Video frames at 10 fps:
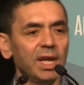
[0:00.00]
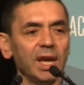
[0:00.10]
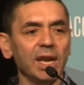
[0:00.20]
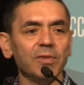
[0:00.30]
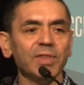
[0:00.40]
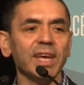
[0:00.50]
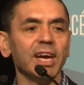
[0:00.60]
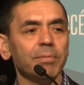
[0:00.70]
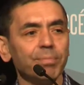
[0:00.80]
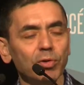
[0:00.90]
And if they are
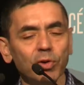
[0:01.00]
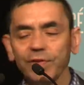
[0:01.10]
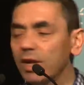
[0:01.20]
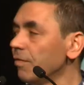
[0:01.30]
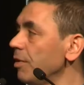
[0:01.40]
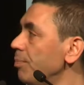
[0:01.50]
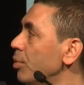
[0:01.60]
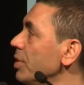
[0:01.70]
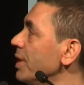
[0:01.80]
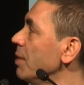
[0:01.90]
approved, we
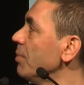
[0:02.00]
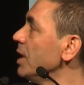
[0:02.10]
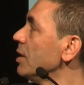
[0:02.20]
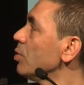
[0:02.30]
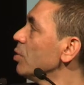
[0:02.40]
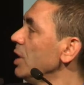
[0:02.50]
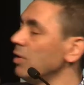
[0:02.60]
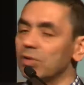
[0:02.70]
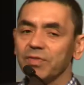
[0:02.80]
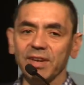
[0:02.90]
put them into
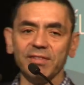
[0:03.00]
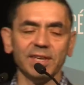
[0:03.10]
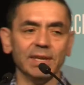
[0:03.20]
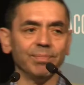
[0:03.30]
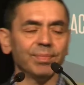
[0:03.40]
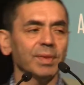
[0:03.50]
the vaccine.